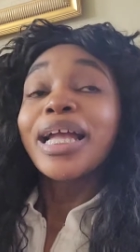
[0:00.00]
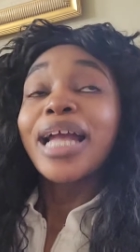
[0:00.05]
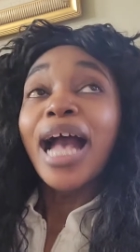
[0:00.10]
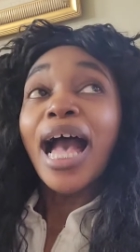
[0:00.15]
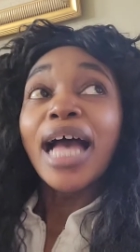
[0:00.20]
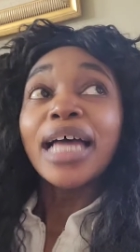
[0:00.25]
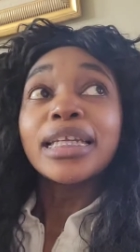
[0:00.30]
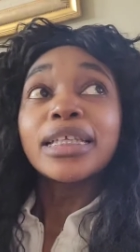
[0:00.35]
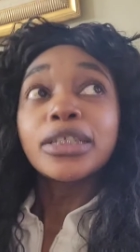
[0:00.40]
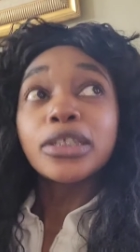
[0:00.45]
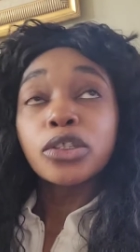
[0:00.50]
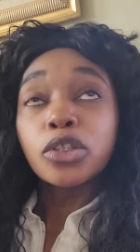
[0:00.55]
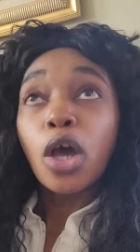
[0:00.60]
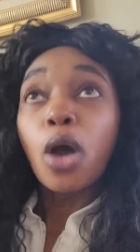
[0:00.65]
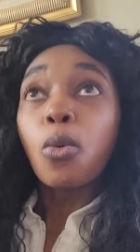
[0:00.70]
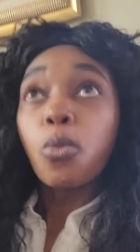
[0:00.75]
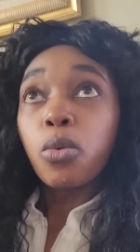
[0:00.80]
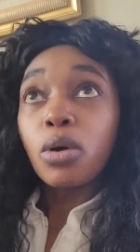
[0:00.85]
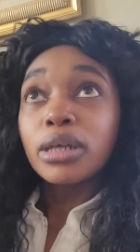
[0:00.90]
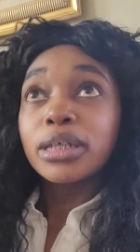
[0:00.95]
god does
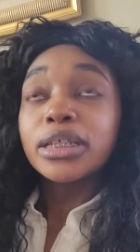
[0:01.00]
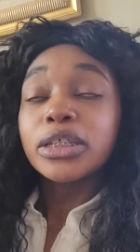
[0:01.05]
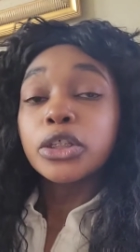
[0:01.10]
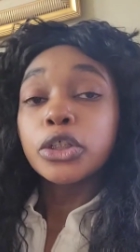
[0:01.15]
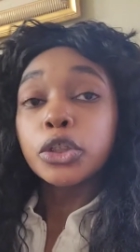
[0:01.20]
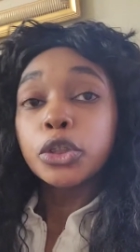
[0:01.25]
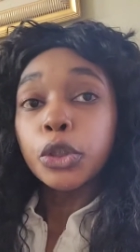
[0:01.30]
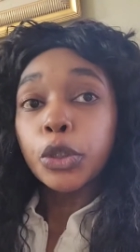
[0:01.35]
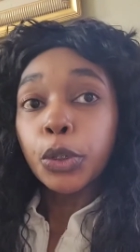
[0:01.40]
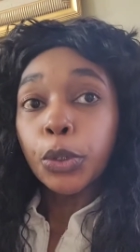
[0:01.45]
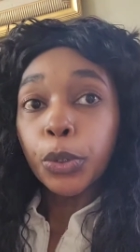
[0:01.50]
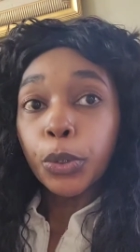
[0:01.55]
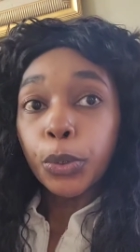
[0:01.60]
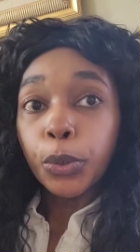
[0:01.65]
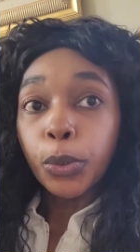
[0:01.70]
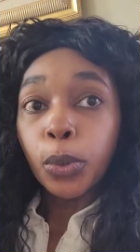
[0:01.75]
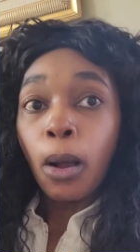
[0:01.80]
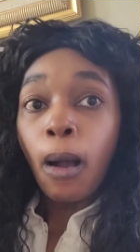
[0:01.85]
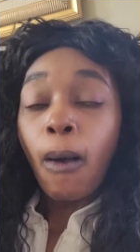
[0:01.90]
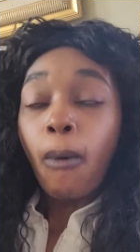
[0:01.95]
not want us
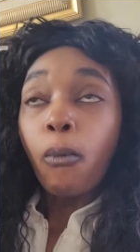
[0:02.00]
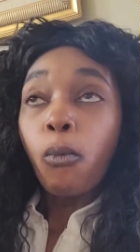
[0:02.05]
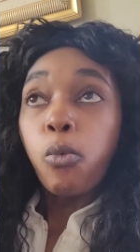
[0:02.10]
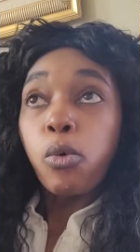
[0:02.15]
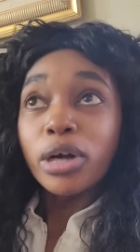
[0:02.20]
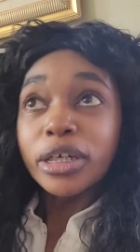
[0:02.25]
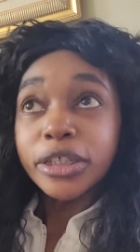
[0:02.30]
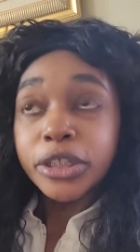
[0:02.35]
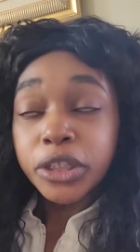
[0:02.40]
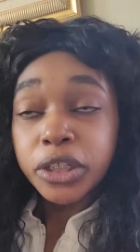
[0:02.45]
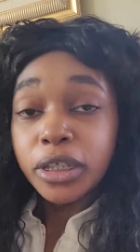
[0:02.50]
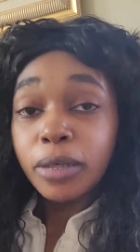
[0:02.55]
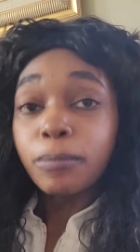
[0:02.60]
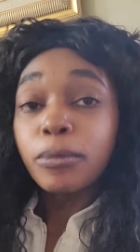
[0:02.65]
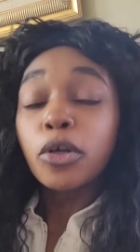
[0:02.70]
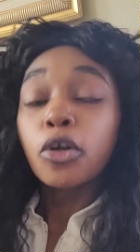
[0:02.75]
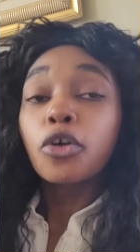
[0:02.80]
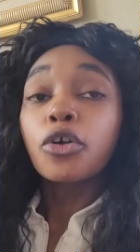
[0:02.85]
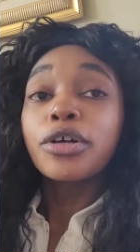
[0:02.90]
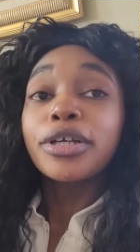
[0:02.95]
to
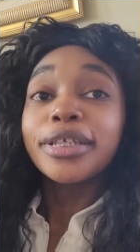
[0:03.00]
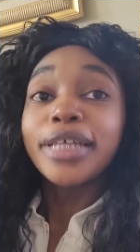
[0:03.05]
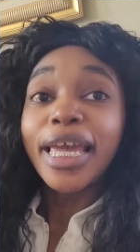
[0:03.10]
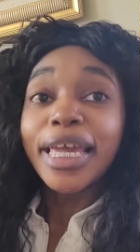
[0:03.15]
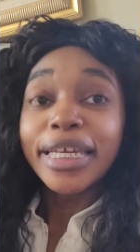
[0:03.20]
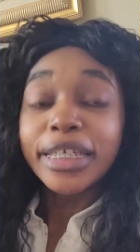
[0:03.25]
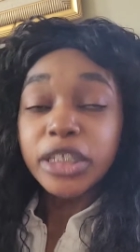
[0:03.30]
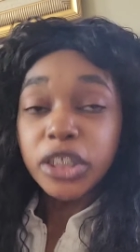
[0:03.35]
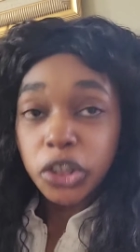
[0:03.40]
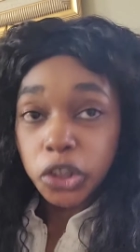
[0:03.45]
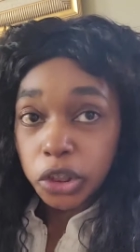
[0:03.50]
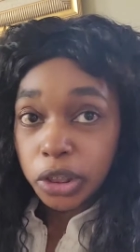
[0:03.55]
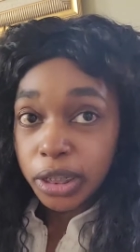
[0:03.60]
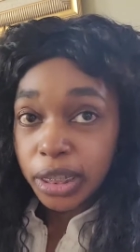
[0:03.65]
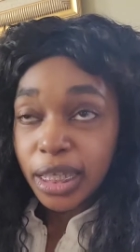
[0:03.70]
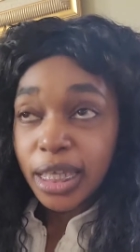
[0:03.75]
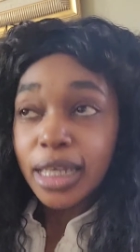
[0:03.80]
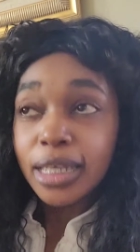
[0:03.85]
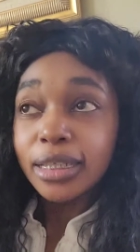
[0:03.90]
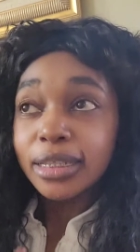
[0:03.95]
worship
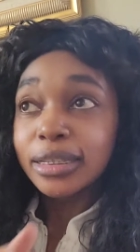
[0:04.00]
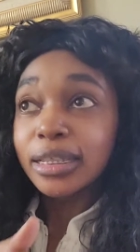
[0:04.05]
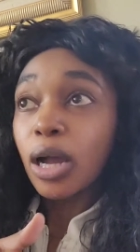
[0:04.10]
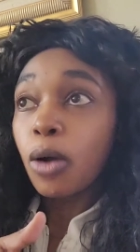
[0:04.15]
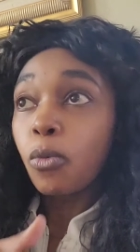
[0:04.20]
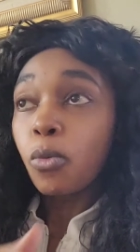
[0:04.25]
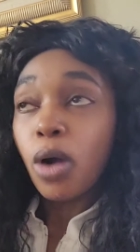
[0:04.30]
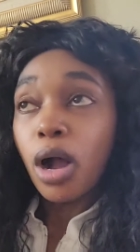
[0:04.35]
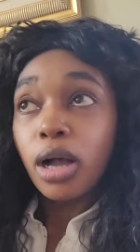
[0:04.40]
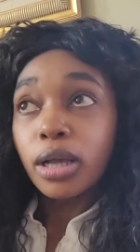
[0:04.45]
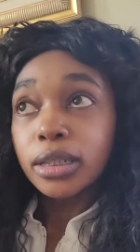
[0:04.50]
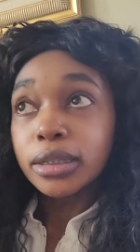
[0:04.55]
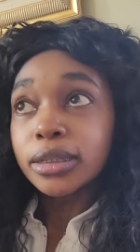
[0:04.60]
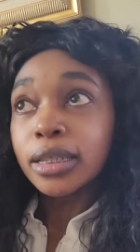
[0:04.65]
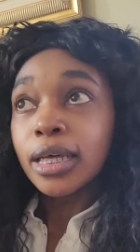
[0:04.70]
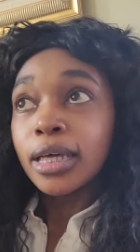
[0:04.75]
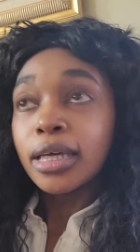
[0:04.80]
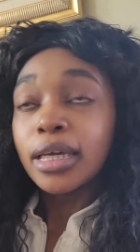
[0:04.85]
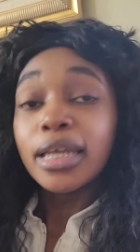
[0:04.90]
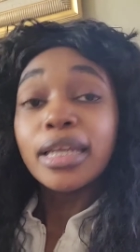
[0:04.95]
creation he does not
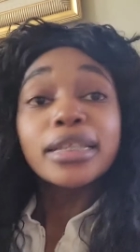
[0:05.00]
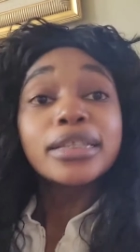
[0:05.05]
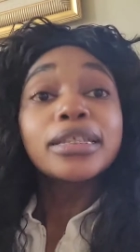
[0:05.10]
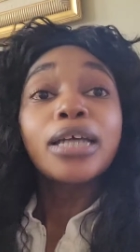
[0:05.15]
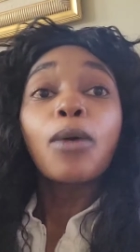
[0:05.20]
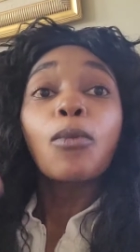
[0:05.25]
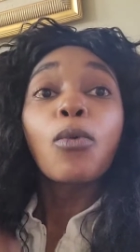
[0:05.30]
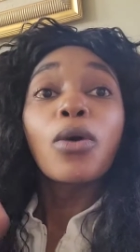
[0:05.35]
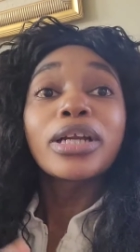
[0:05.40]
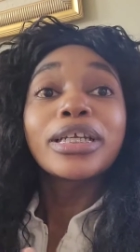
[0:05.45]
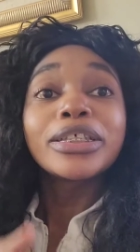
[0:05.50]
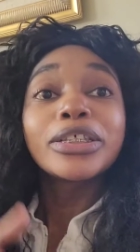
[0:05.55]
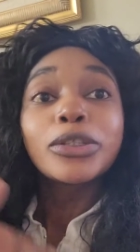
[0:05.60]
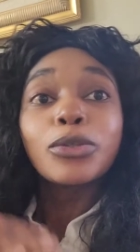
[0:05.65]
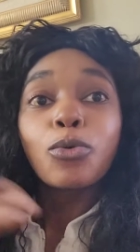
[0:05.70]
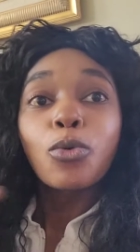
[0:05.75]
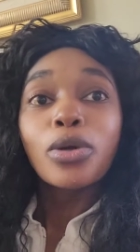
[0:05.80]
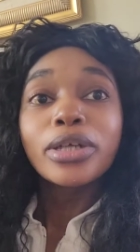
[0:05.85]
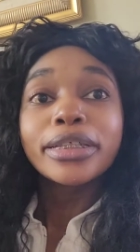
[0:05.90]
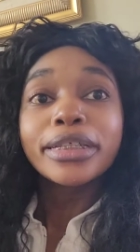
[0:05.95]
us he does not want us
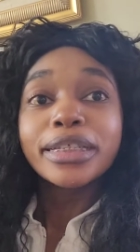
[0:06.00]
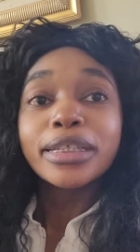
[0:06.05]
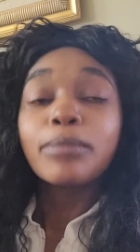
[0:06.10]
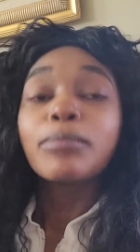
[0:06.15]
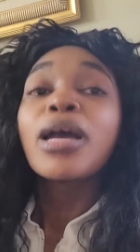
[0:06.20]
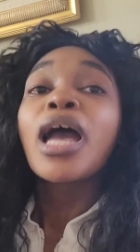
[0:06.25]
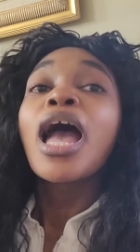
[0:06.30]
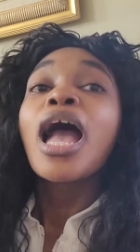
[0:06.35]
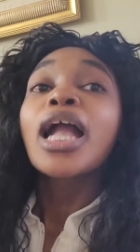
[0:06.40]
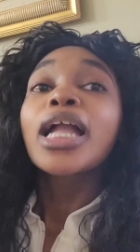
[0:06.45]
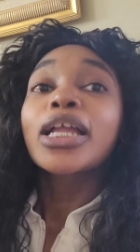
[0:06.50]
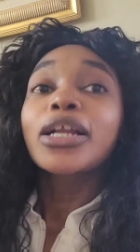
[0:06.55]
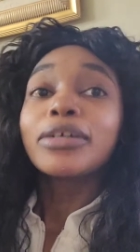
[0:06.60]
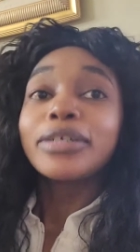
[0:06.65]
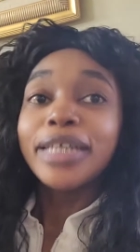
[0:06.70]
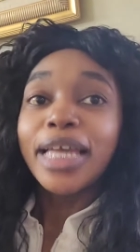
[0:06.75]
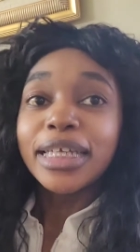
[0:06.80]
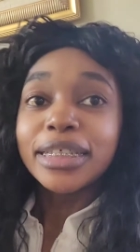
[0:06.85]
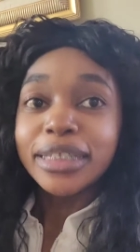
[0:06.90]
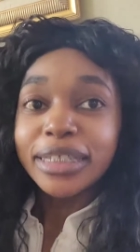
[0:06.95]
to worship
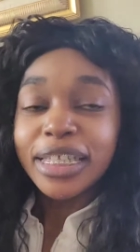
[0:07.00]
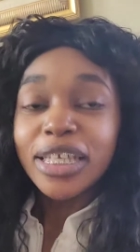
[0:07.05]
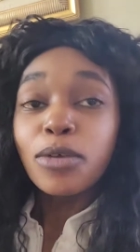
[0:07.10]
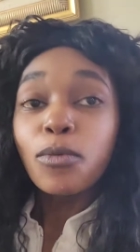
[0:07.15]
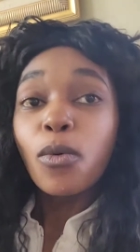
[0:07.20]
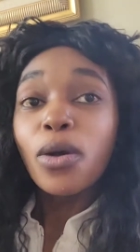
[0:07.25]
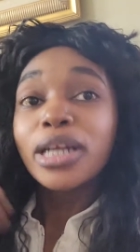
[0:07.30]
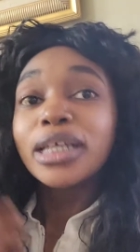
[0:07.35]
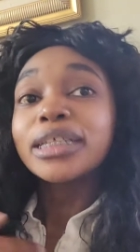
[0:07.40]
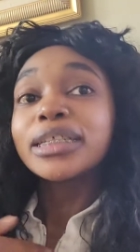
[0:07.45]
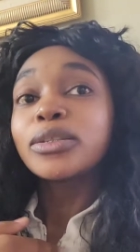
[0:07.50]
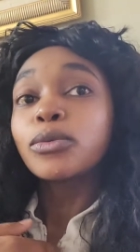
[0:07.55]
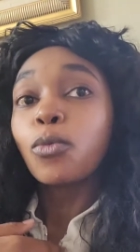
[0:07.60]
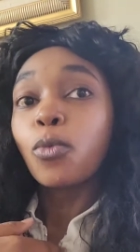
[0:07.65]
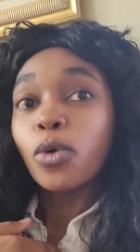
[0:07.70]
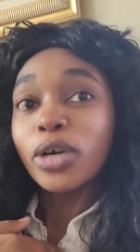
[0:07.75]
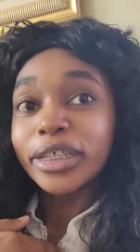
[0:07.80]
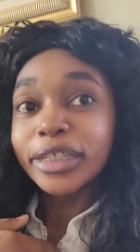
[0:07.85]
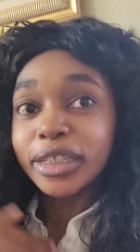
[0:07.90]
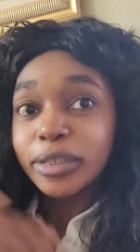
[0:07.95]
creation. He wants us to
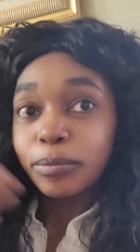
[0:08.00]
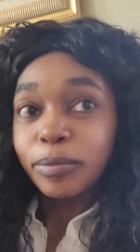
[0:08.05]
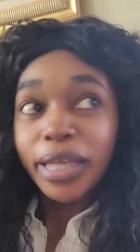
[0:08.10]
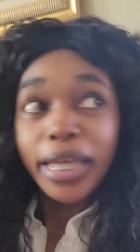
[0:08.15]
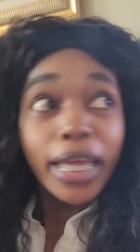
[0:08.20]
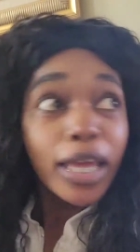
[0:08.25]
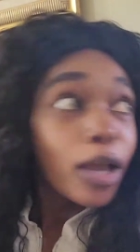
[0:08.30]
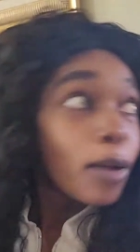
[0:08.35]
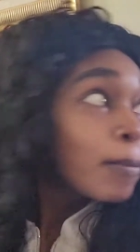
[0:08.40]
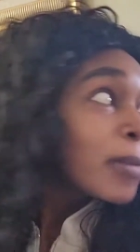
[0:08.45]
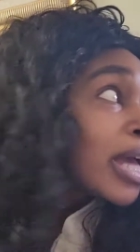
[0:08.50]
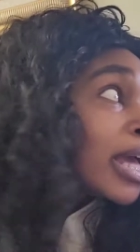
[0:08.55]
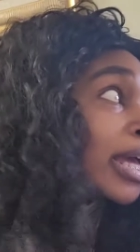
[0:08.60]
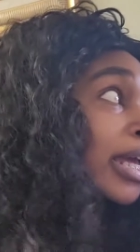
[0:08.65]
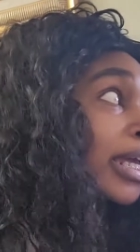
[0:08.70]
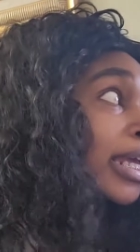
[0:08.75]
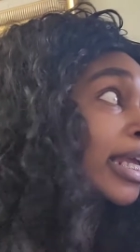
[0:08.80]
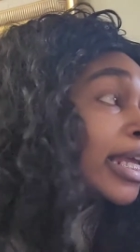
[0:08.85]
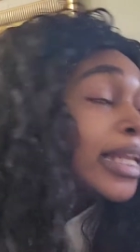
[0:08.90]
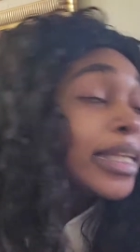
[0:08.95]
worship him.
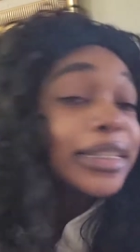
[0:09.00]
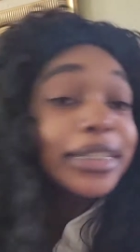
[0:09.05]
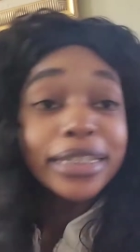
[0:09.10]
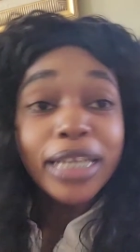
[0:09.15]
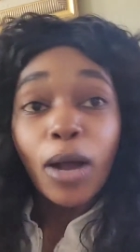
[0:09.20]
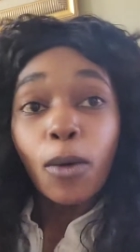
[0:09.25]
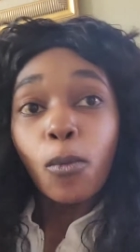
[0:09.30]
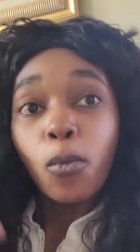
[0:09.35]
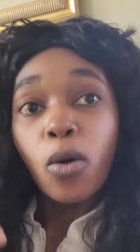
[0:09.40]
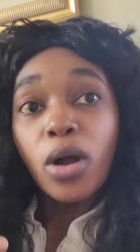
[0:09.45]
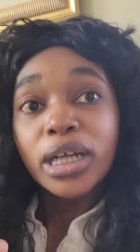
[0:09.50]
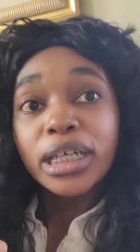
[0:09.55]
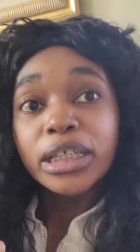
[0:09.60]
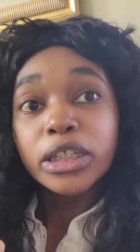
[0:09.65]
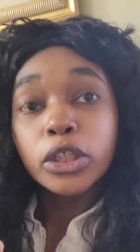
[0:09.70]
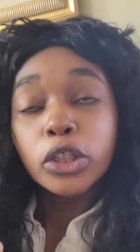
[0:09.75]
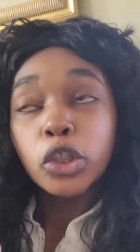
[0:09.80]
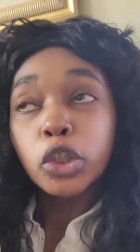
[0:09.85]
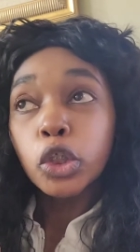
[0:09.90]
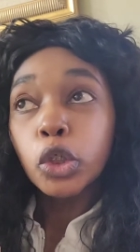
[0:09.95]
He does not want
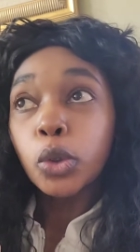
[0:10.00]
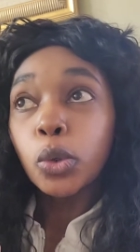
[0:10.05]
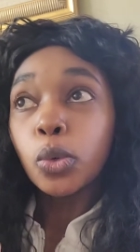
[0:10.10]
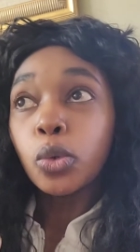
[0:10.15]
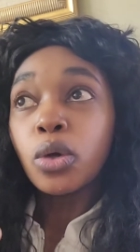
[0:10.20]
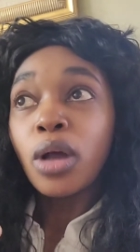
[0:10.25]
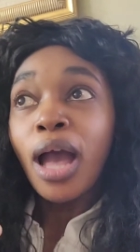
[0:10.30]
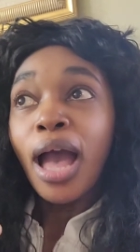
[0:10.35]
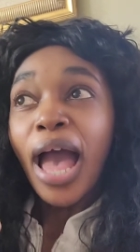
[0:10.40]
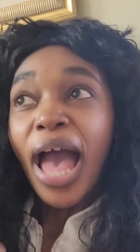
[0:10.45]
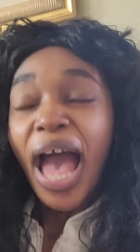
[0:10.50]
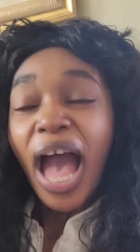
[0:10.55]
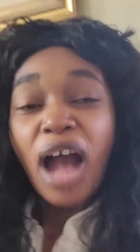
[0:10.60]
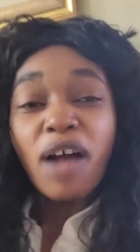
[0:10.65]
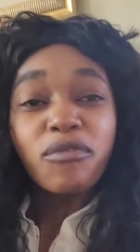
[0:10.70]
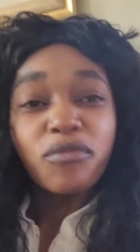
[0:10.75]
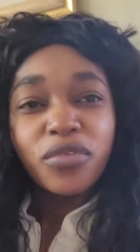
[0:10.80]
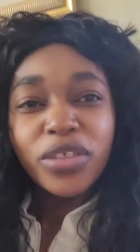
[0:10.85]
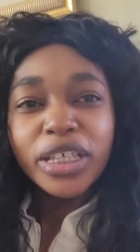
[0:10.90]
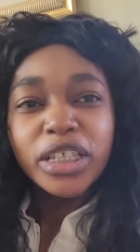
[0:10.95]
us to
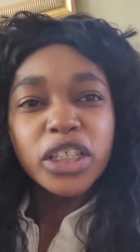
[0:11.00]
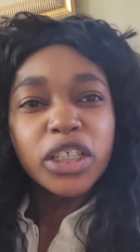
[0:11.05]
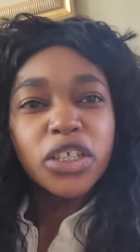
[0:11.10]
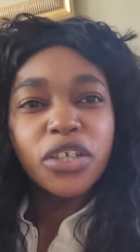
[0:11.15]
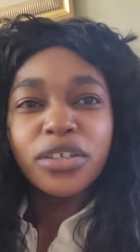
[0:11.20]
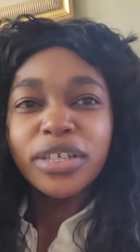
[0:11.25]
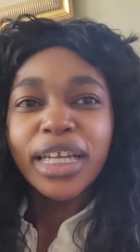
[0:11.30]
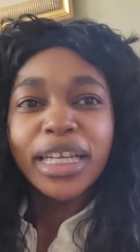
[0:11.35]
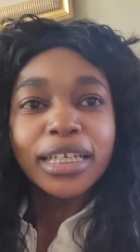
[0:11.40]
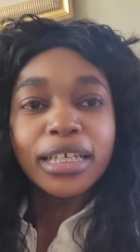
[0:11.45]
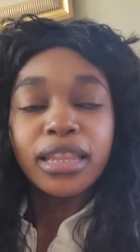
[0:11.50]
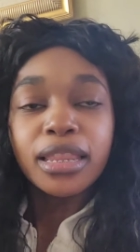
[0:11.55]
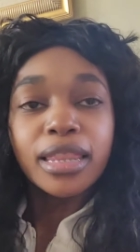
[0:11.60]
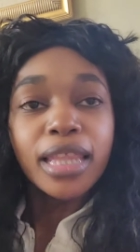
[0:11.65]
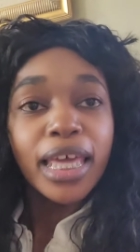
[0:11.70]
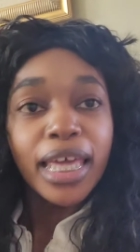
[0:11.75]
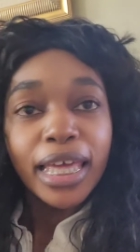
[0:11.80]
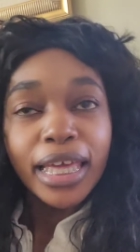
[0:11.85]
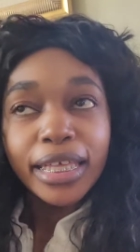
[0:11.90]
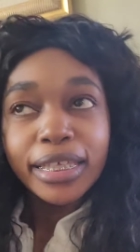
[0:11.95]
have these created
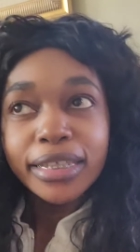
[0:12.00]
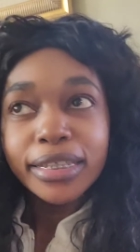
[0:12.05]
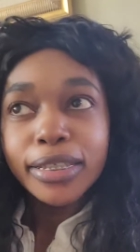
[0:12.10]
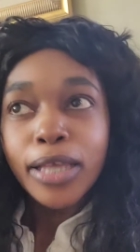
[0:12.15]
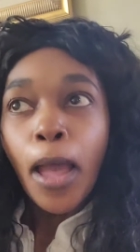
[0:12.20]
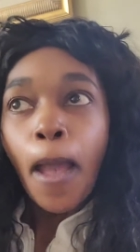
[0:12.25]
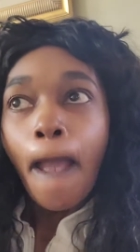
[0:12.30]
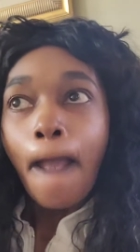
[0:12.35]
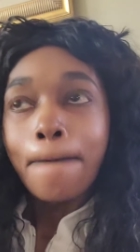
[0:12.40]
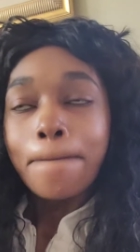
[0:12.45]
things